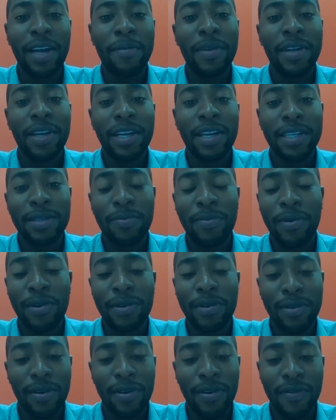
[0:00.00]
you will not
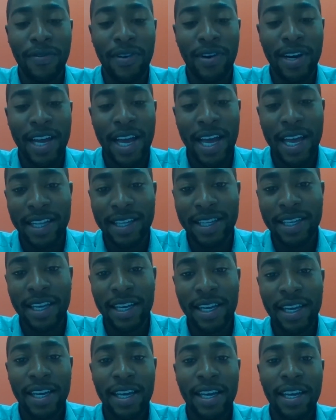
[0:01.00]
become an expert
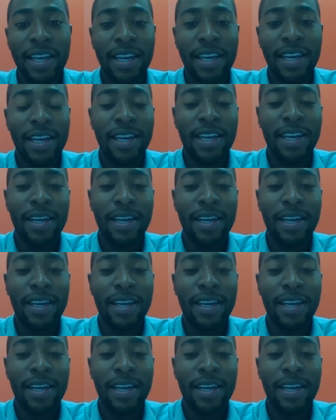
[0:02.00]
overnight.